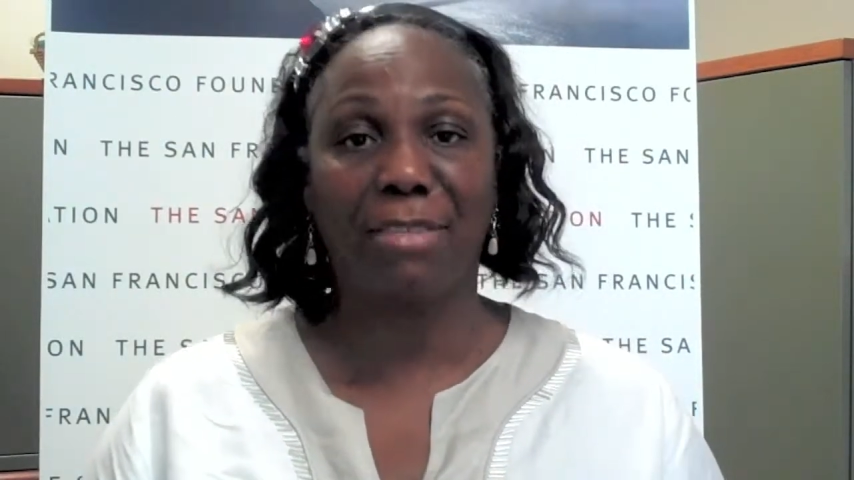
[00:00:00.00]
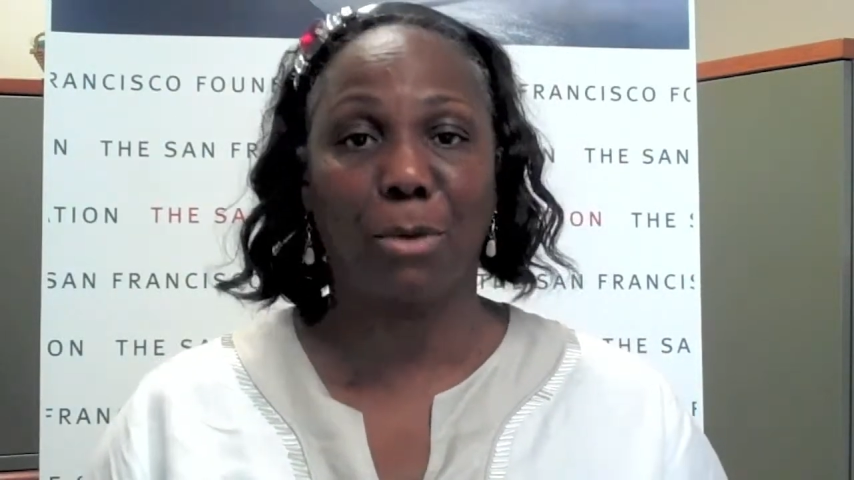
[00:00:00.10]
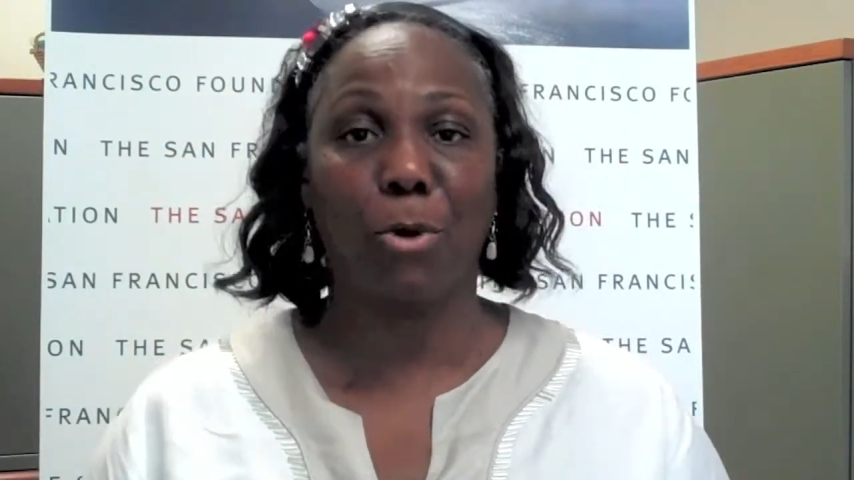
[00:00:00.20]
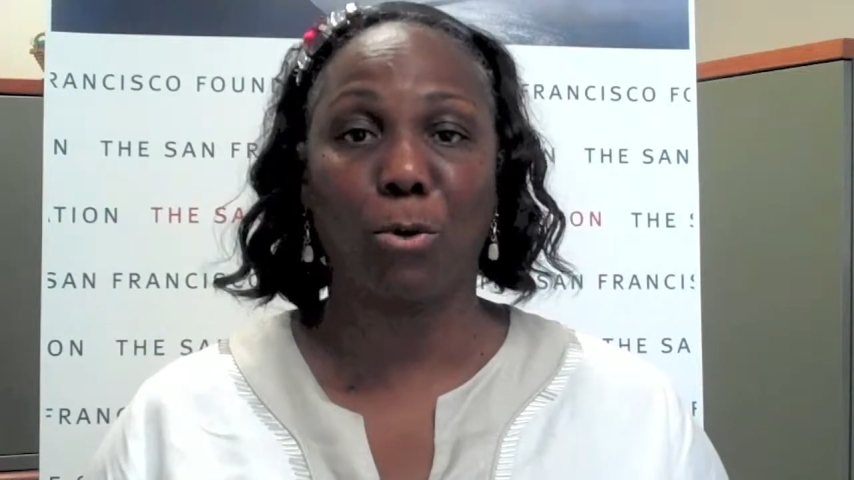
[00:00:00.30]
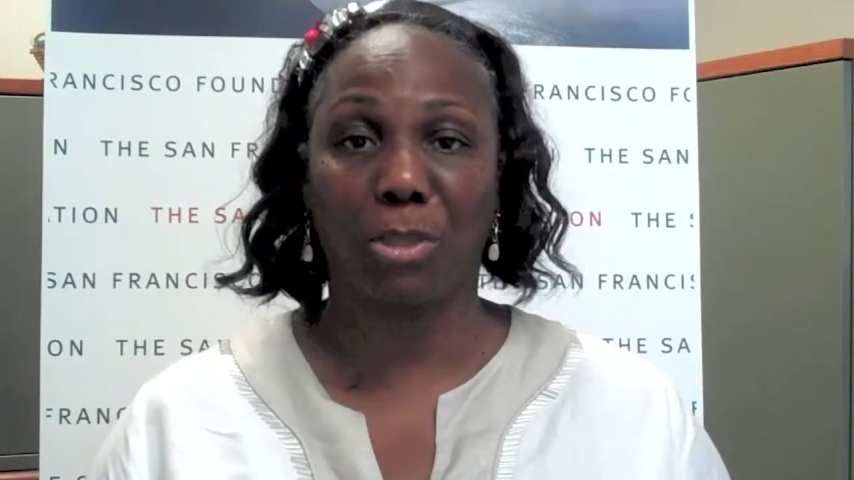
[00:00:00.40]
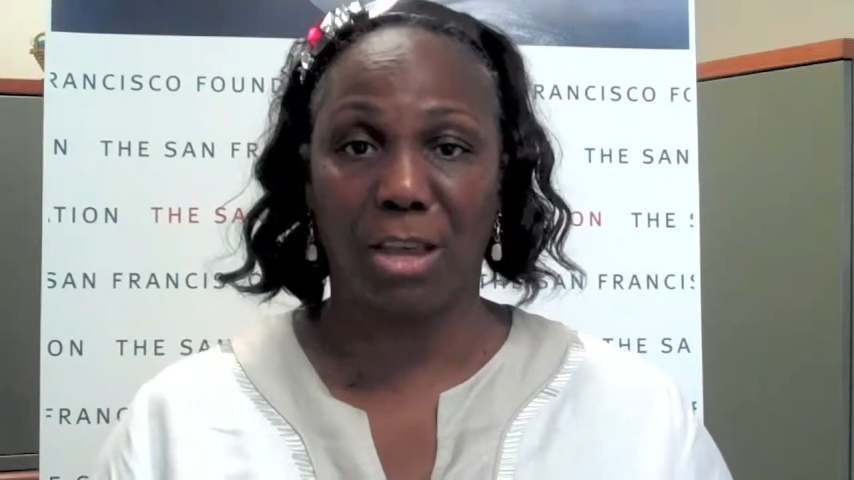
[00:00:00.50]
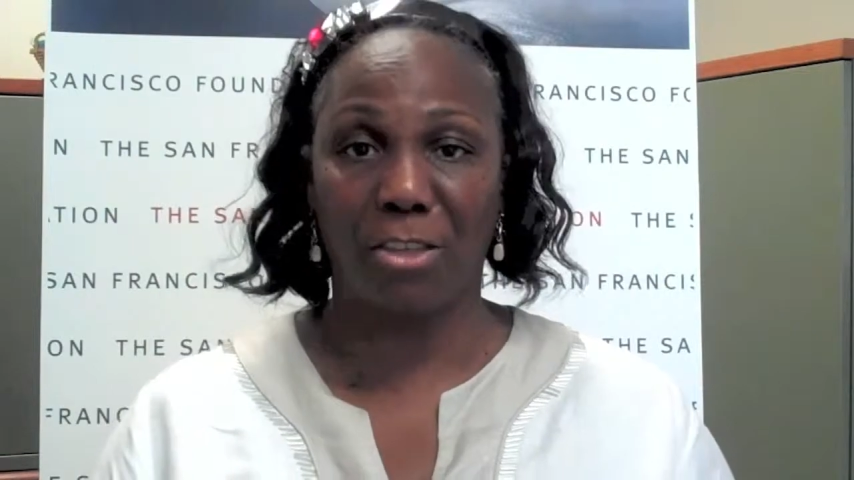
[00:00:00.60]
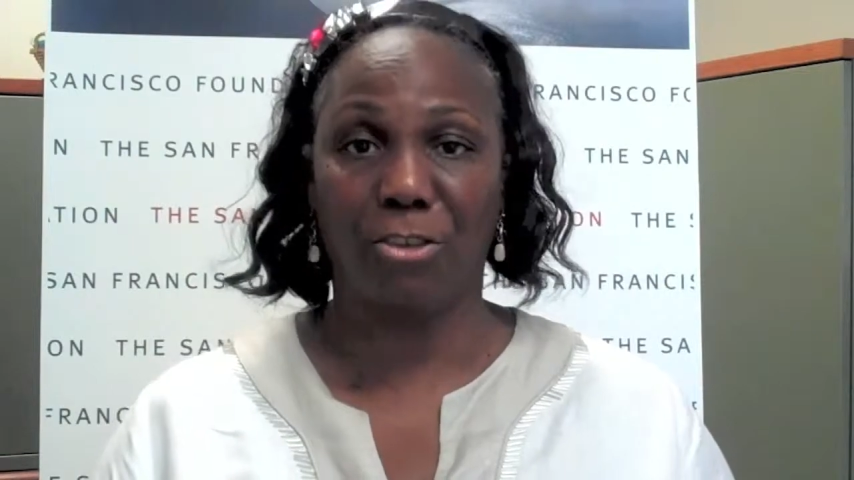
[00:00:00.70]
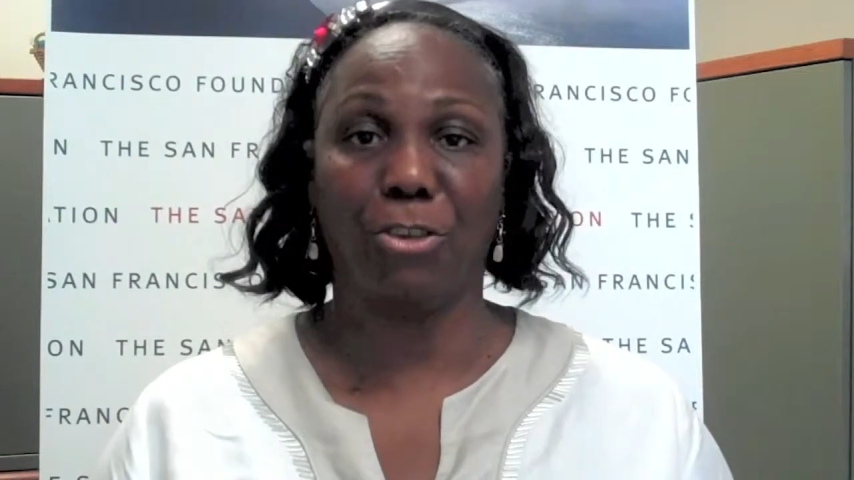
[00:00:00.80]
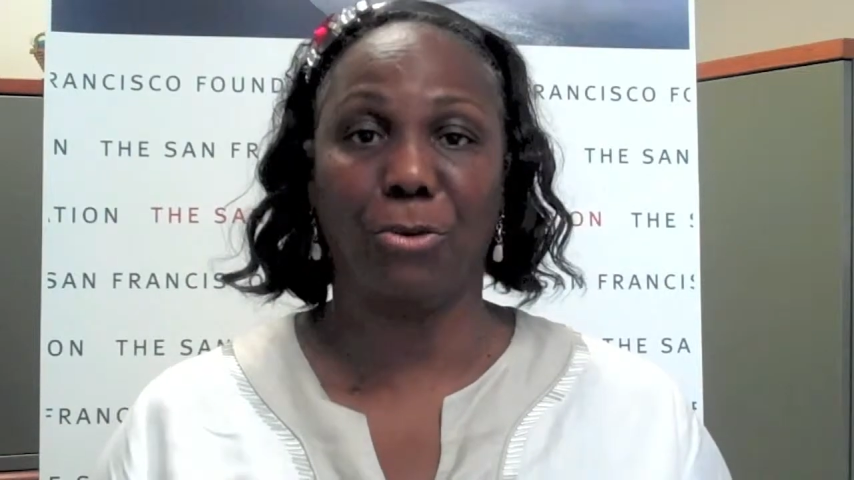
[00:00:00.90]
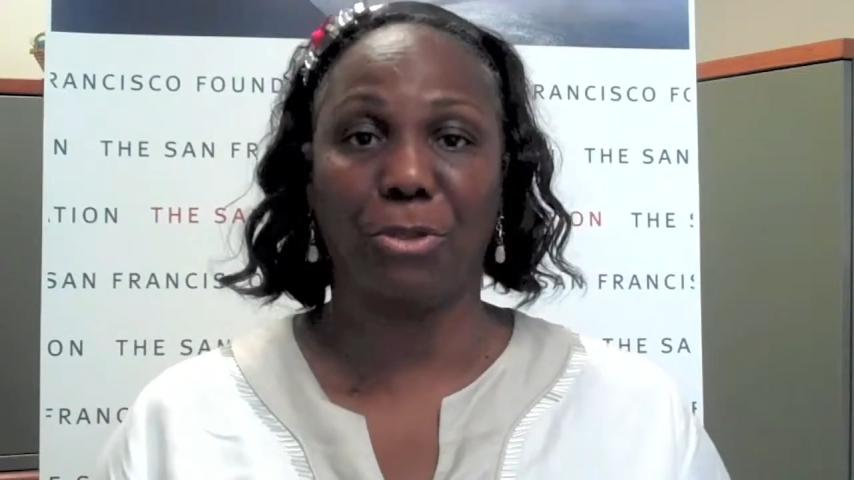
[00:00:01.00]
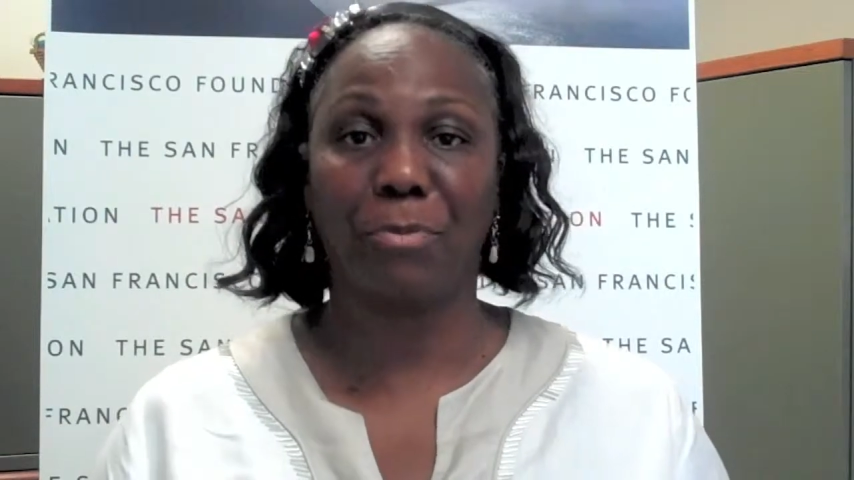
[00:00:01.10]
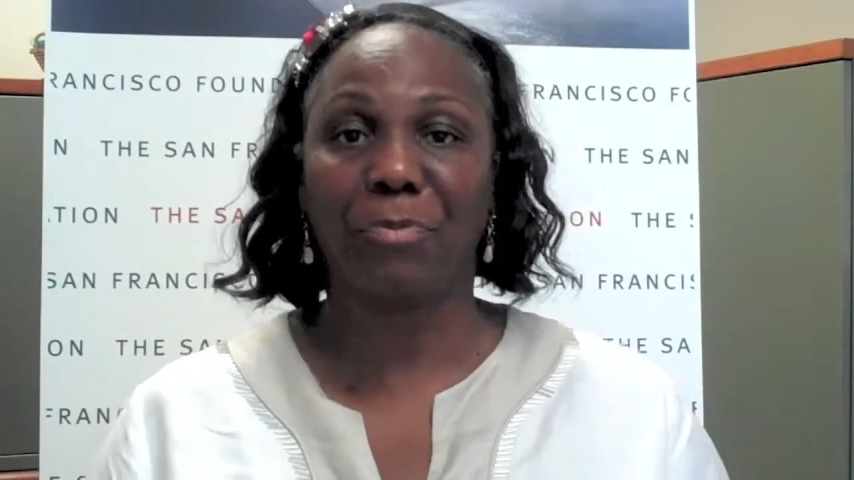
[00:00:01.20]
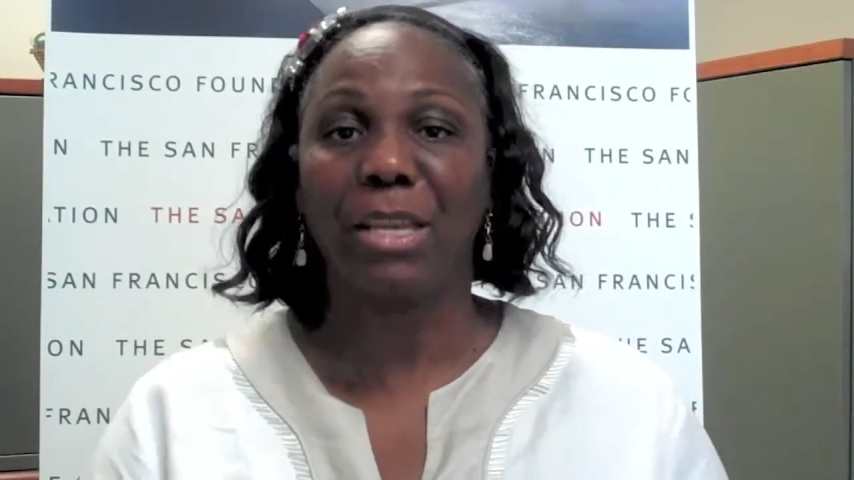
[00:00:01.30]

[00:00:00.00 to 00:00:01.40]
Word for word: and they work with other youth.